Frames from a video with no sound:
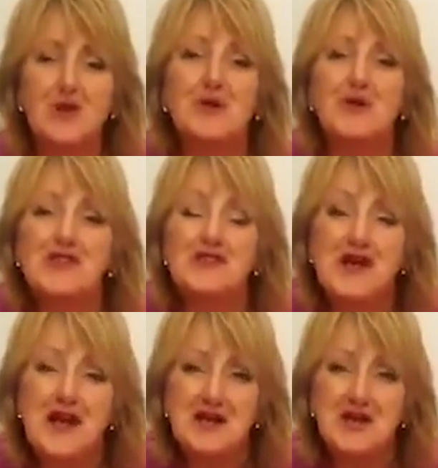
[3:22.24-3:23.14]
Well,
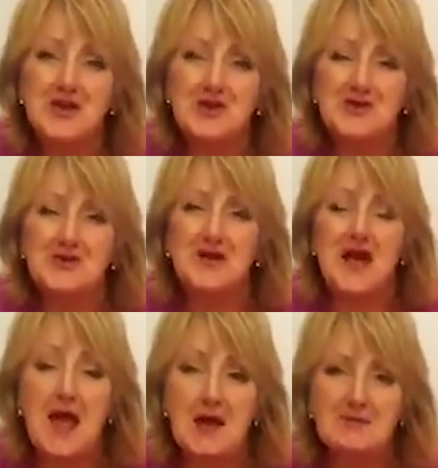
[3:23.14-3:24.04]
thank you for
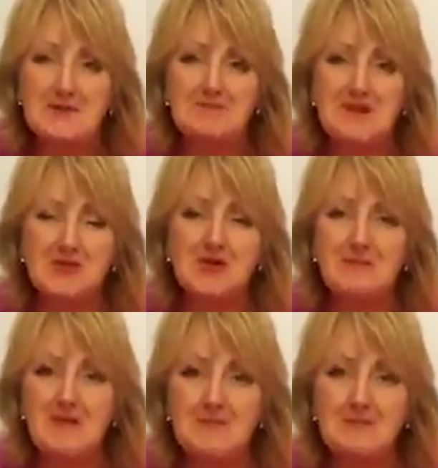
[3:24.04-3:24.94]
helping me
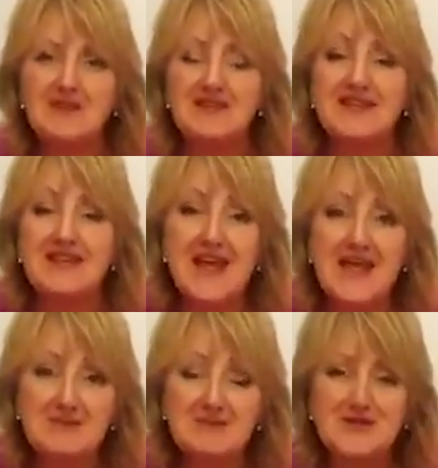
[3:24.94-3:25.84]
remember the
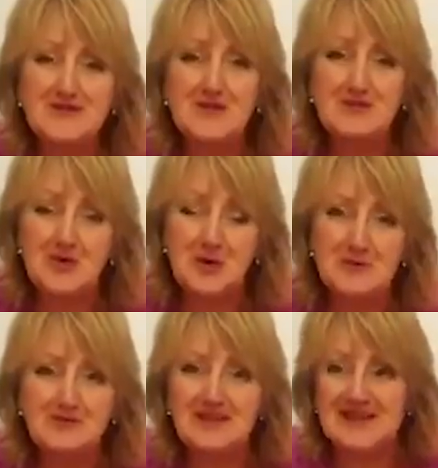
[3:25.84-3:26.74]
names of the
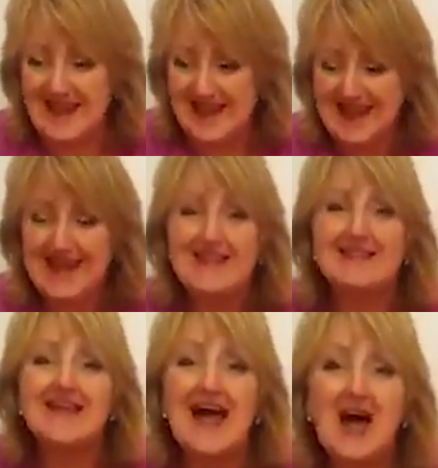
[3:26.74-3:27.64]
rooms in
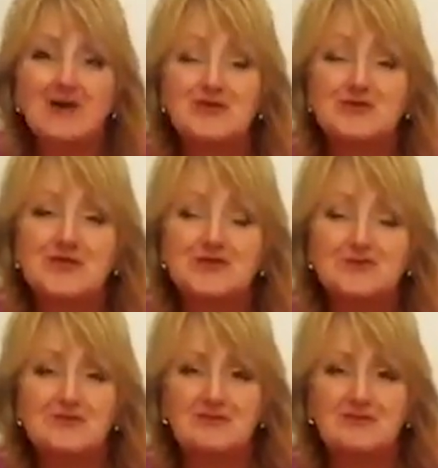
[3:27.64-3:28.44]
the house.